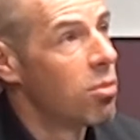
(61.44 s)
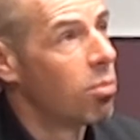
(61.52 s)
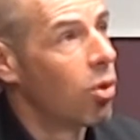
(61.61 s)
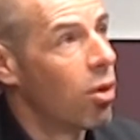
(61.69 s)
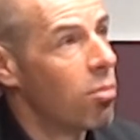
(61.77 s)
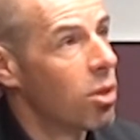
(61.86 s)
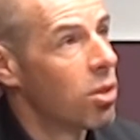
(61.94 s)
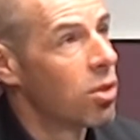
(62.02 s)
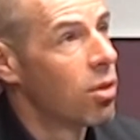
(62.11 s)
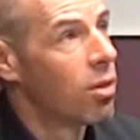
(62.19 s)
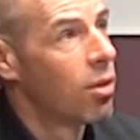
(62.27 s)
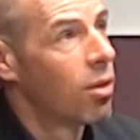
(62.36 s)

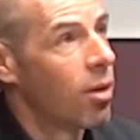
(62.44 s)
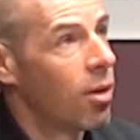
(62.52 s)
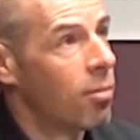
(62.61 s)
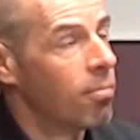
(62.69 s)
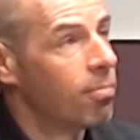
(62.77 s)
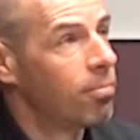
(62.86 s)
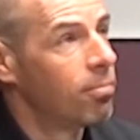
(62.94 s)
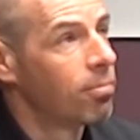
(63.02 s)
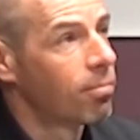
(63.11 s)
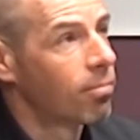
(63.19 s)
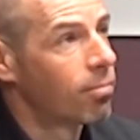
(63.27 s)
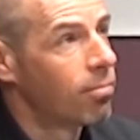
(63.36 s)
deployment.
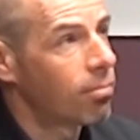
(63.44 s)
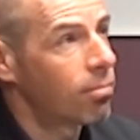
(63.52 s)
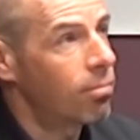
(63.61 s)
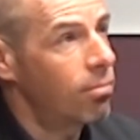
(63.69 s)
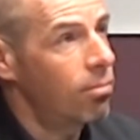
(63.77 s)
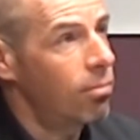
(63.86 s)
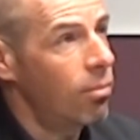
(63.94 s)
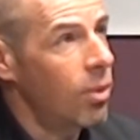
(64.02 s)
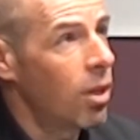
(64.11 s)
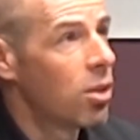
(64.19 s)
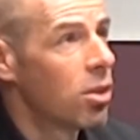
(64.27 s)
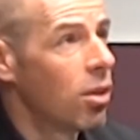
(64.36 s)

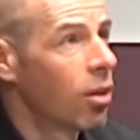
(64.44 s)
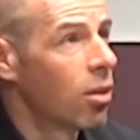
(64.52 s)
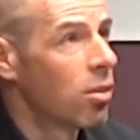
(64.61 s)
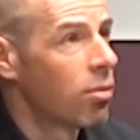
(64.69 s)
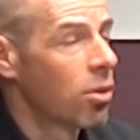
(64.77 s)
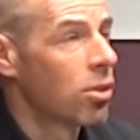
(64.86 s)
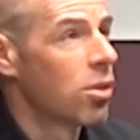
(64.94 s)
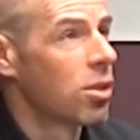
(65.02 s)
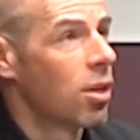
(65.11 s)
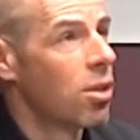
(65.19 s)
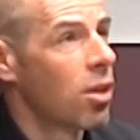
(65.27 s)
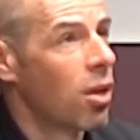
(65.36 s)
Synchronous versus
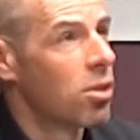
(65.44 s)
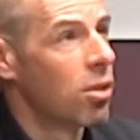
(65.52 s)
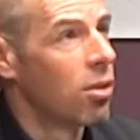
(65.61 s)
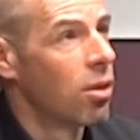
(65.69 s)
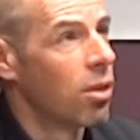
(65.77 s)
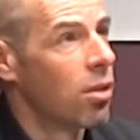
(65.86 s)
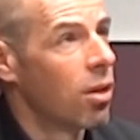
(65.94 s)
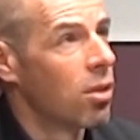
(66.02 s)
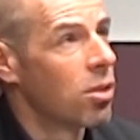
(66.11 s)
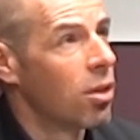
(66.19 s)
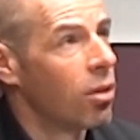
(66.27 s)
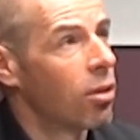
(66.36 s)

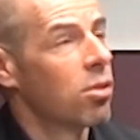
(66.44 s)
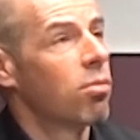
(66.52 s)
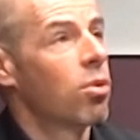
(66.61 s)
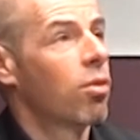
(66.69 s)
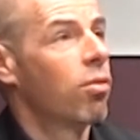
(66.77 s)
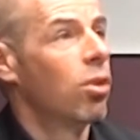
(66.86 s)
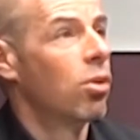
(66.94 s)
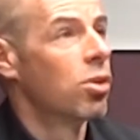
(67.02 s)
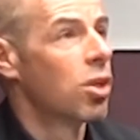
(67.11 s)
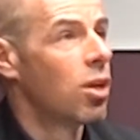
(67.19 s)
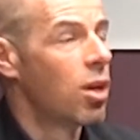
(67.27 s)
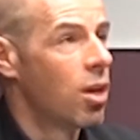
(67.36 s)
asynchronous workflows.
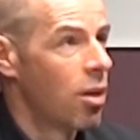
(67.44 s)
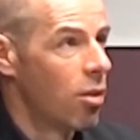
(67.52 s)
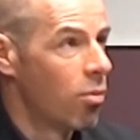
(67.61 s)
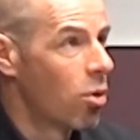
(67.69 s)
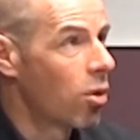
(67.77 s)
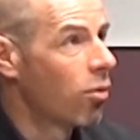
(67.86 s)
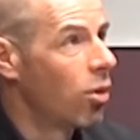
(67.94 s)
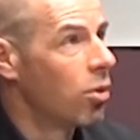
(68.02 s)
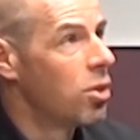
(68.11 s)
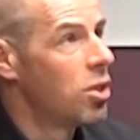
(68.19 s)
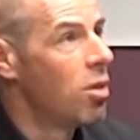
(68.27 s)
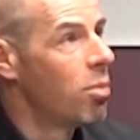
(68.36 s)
The
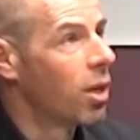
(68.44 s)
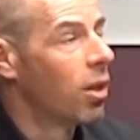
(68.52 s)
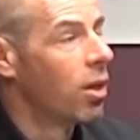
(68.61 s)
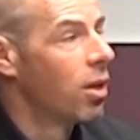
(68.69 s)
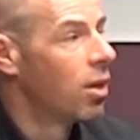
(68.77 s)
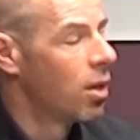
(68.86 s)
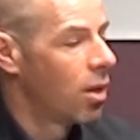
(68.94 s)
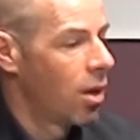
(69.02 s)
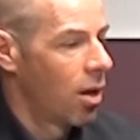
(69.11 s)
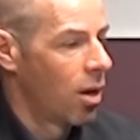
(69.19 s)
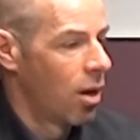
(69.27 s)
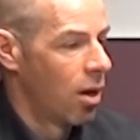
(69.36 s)
workflow typically
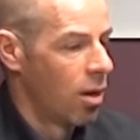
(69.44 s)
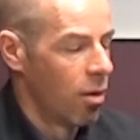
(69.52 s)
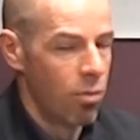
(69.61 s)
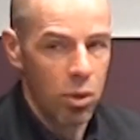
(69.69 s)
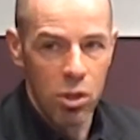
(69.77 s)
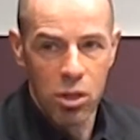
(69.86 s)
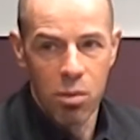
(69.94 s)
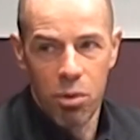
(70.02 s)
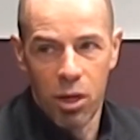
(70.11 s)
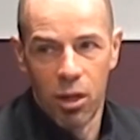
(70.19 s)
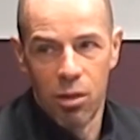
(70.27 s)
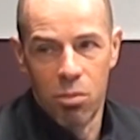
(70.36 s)
would
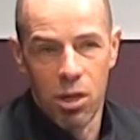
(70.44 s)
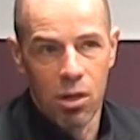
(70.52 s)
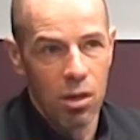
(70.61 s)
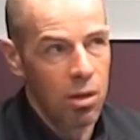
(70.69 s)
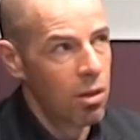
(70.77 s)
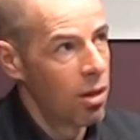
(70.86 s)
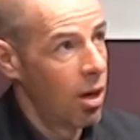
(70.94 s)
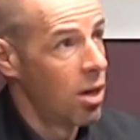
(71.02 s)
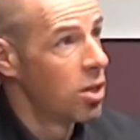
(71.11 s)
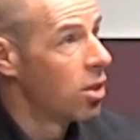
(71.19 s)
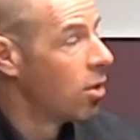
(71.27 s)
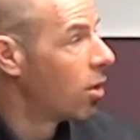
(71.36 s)
typically be
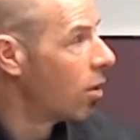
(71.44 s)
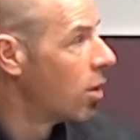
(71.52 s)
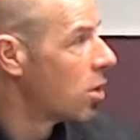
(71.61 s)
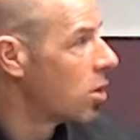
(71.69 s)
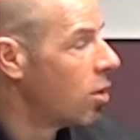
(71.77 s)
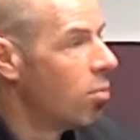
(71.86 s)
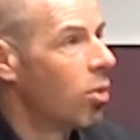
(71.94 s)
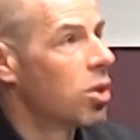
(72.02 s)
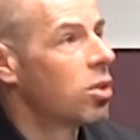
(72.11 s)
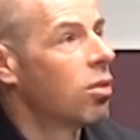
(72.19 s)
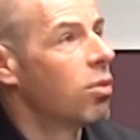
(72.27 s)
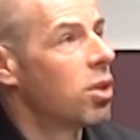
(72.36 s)
asynchronous in
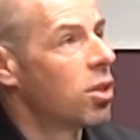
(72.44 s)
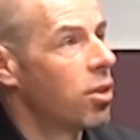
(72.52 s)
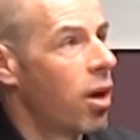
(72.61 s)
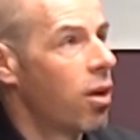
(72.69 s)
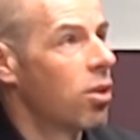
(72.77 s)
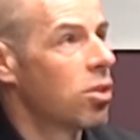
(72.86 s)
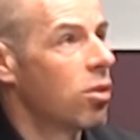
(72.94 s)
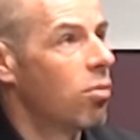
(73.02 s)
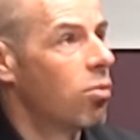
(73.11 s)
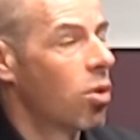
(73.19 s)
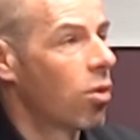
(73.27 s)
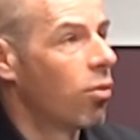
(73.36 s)
most of the scenarios, and
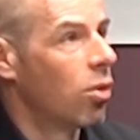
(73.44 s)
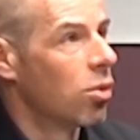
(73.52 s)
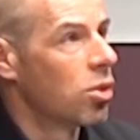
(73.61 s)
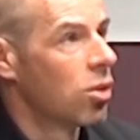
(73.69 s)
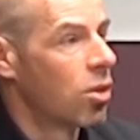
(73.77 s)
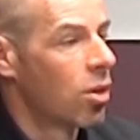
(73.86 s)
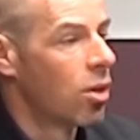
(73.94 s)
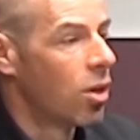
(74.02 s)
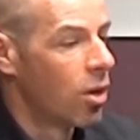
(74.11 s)
workflows are